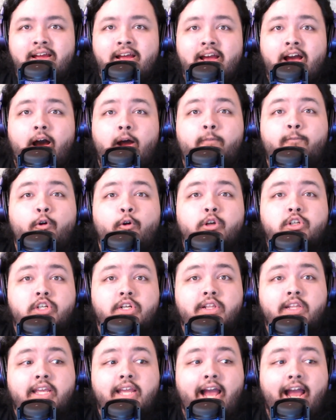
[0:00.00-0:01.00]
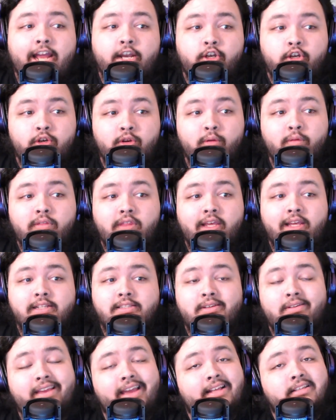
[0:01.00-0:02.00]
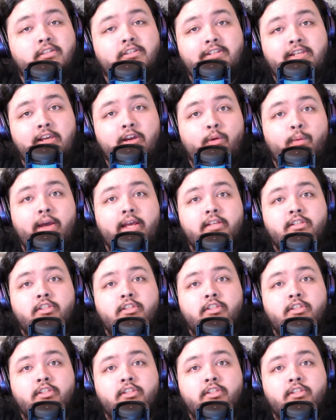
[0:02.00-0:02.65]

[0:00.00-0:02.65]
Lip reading: Unfortunately, I do think it's against TOS